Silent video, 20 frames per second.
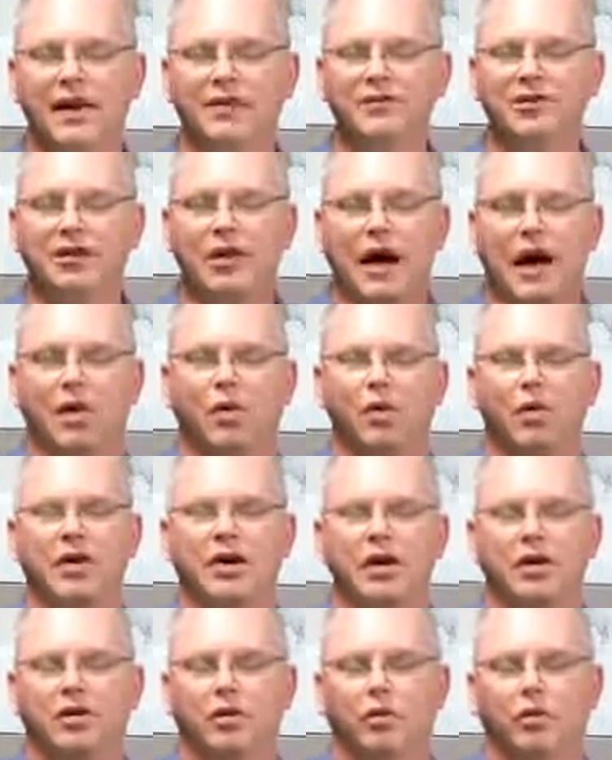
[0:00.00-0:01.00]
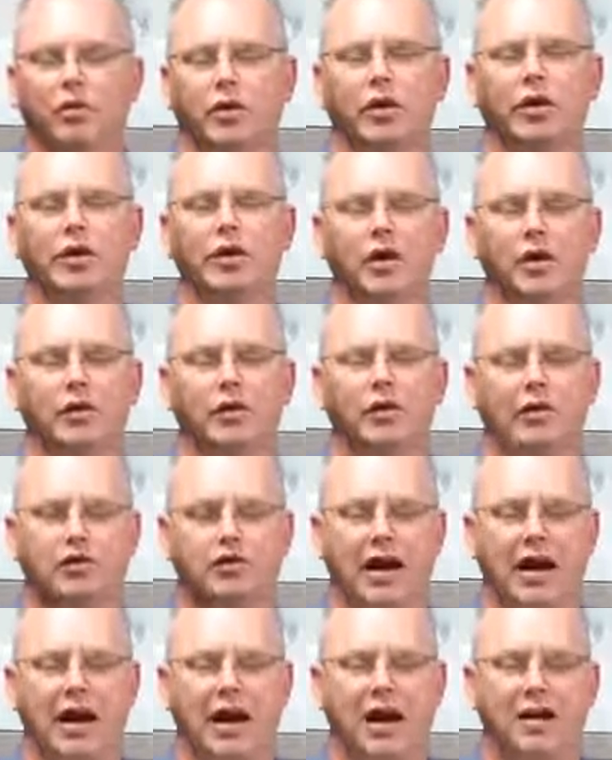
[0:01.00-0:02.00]
And tonight we need to really
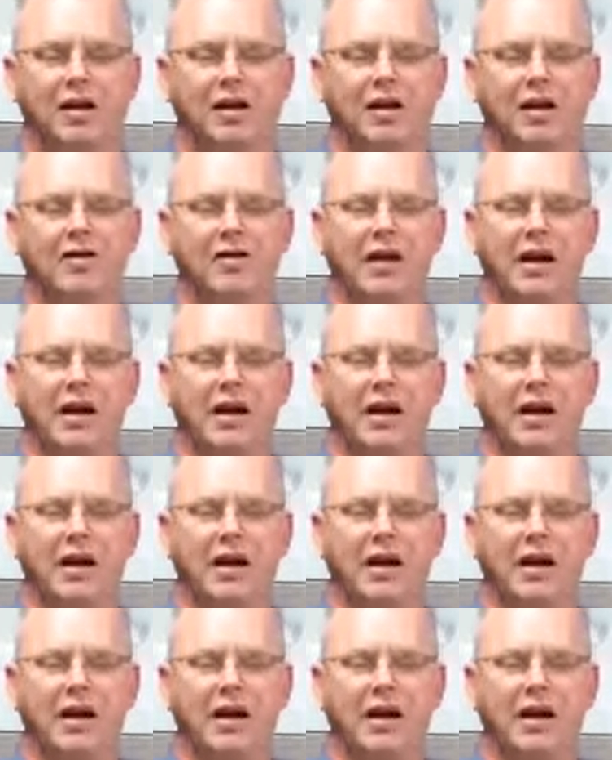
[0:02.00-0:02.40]
understand